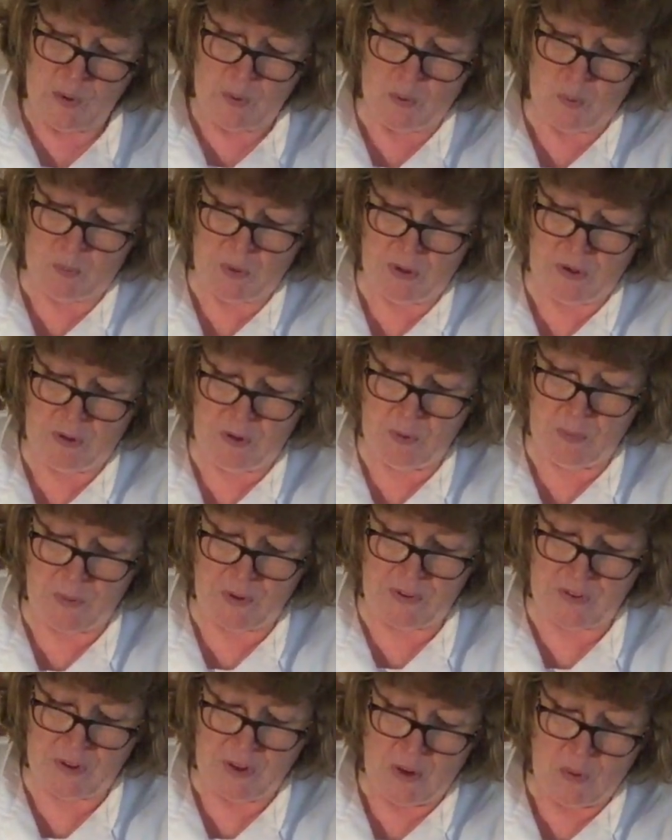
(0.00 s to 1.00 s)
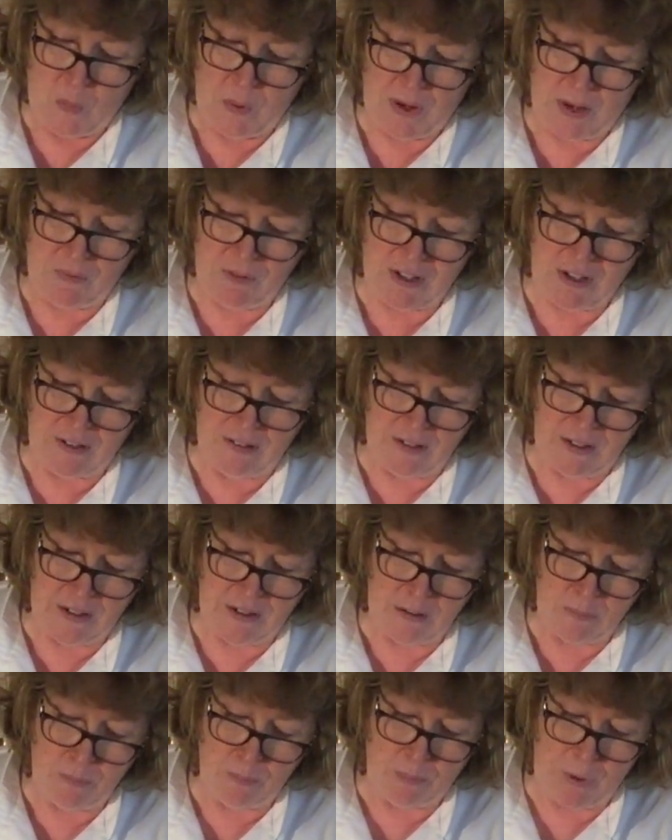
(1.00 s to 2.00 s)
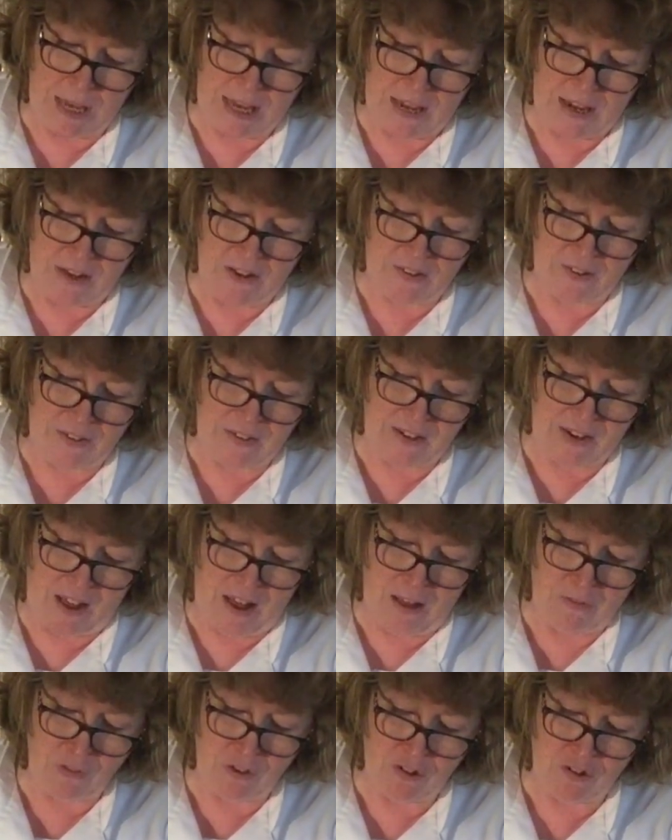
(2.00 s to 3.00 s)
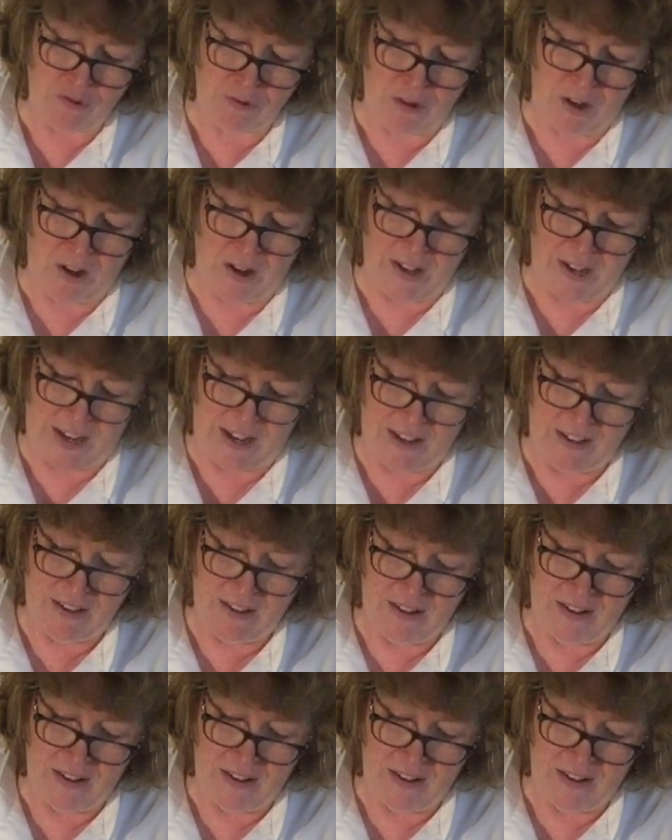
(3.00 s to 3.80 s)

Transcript: What we do is we give it a little bake just to oven dry,